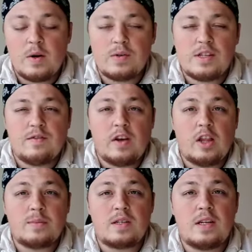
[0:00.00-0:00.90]
It was
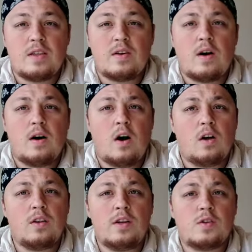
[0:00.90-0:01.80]
developed in either
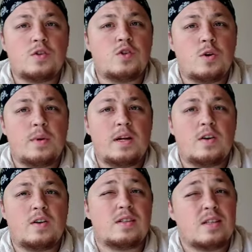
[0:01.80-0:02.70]
Holland or Germany
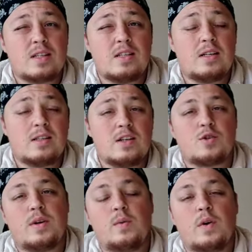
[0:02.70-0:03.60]
during the 16th
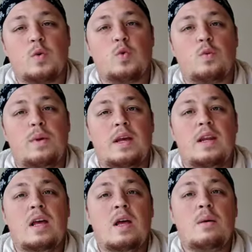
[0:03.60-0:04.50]
century, where it would
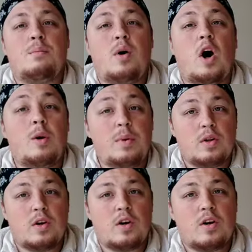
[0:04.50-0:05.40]
remain
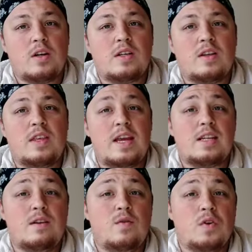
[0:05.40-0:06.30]
popular until
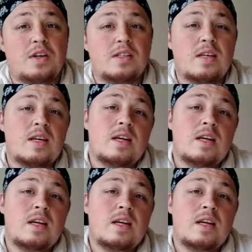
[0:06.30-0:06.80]
the 1840s.